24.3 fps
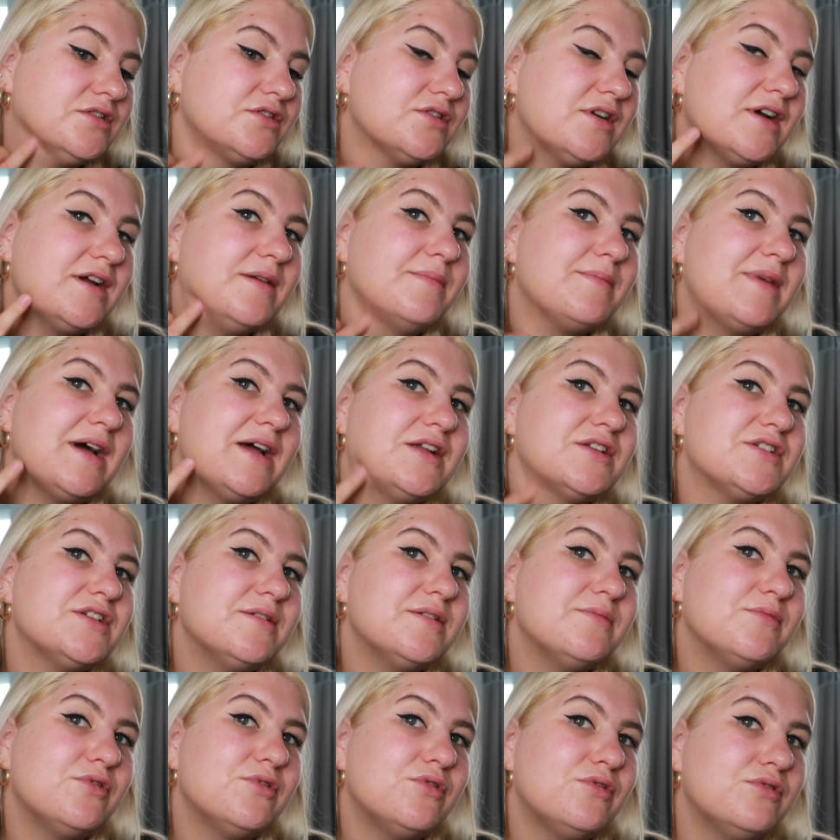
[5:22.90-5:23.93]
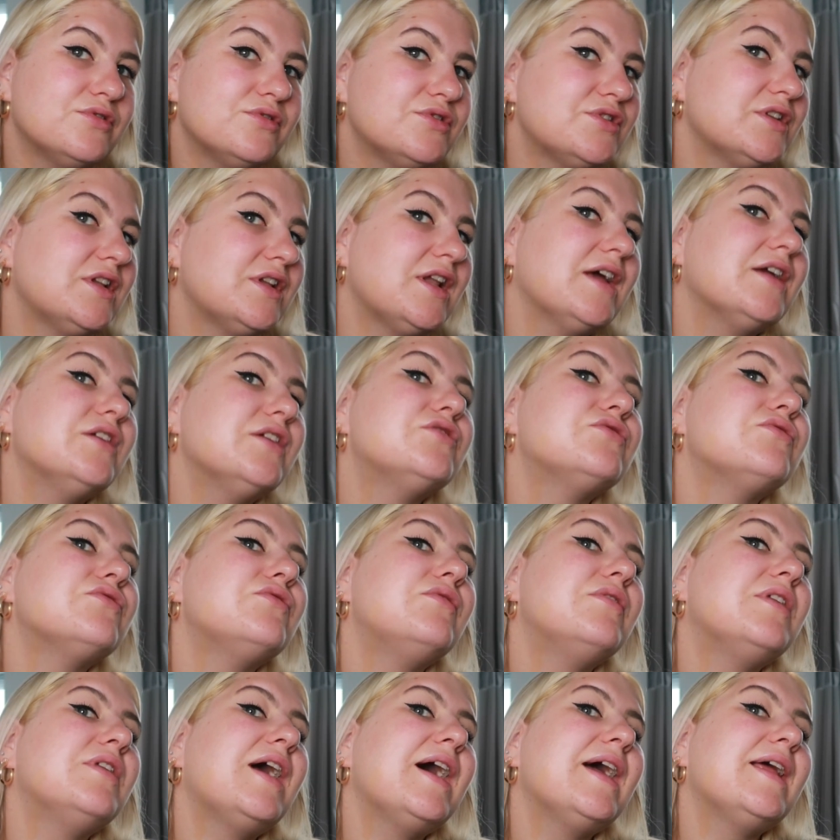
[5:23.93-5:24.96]
try and match it more to like
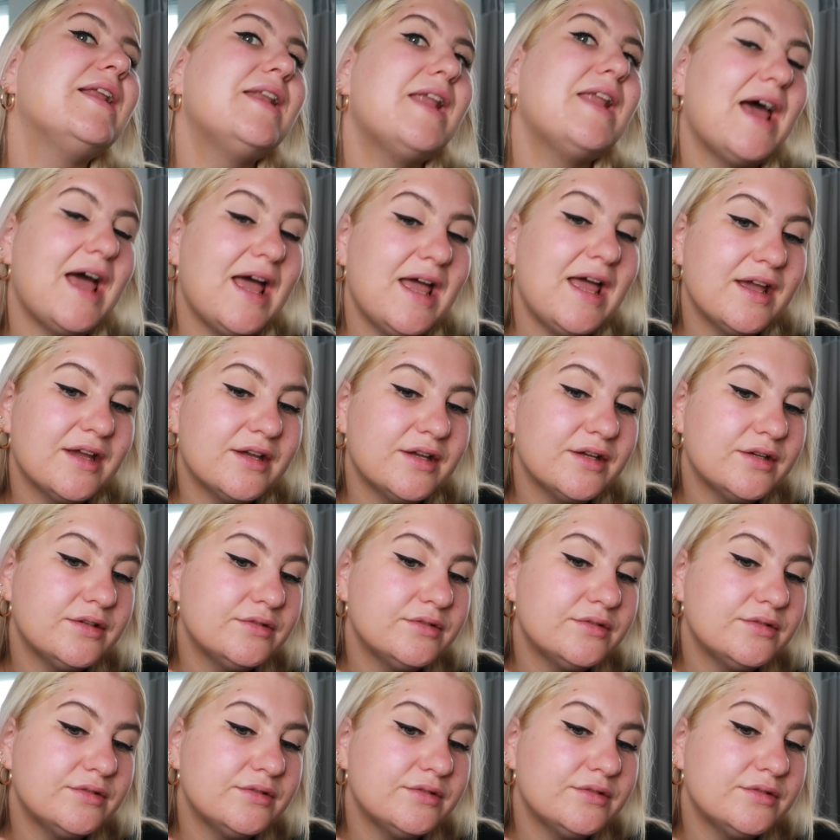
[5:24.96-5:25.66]
jawline, neck.